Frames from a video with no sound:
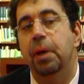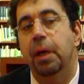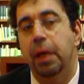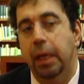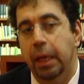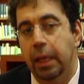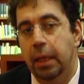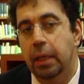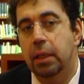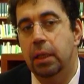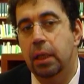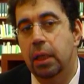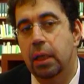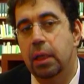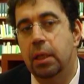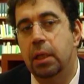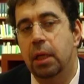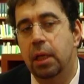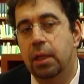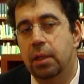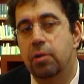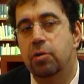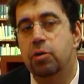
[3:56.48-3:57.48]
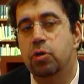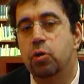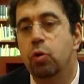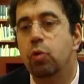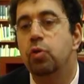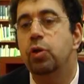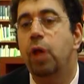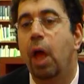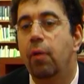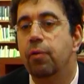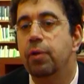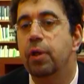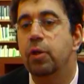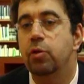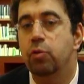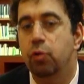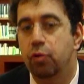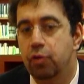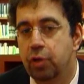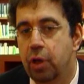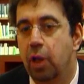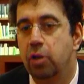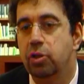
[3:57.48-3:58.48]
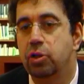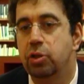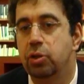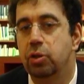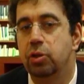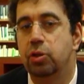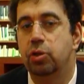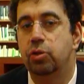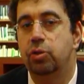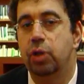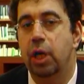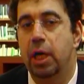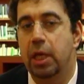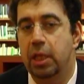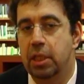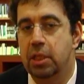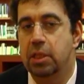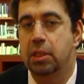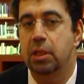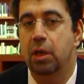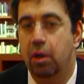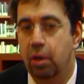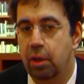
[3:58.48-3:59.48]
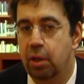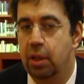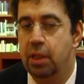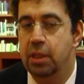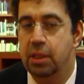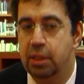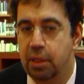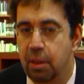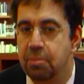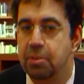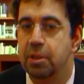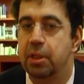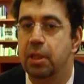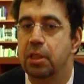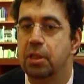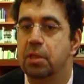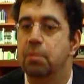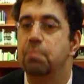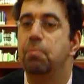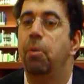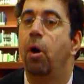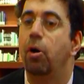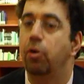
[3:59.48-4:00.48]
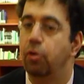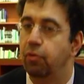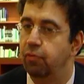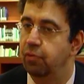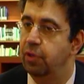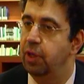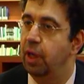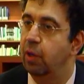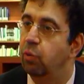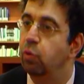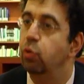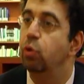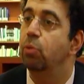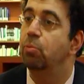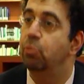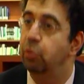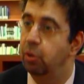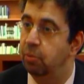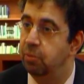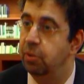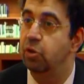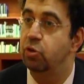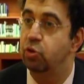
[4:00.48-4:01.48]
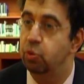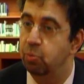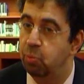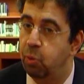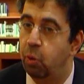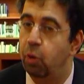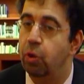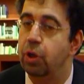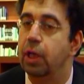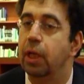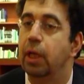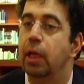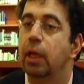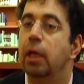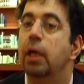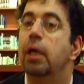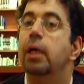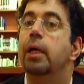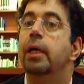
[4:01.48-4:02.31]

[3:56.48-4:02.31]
And there's no doubt that those cultural traits are in some sense part of the equilibrium. They're supporting